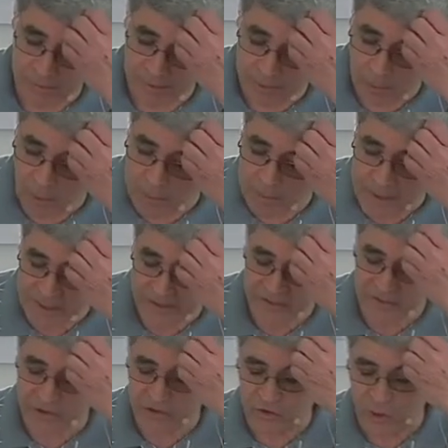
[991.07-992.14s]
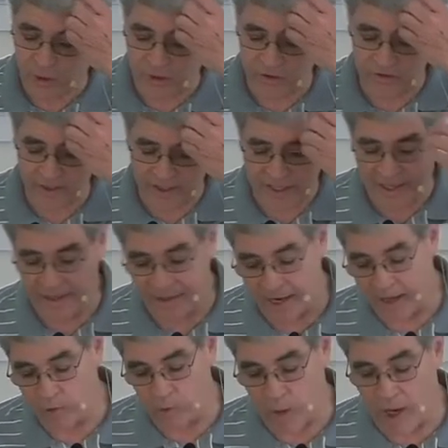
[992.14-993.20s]
what makes the charge, again,
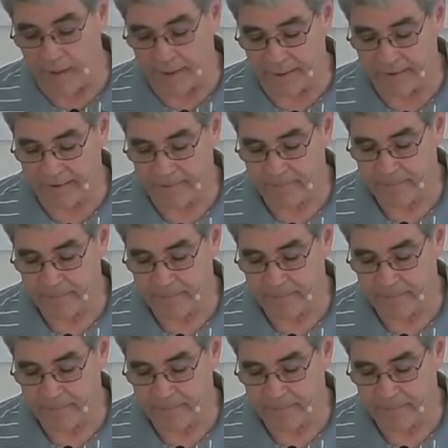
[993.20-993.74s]
ironic,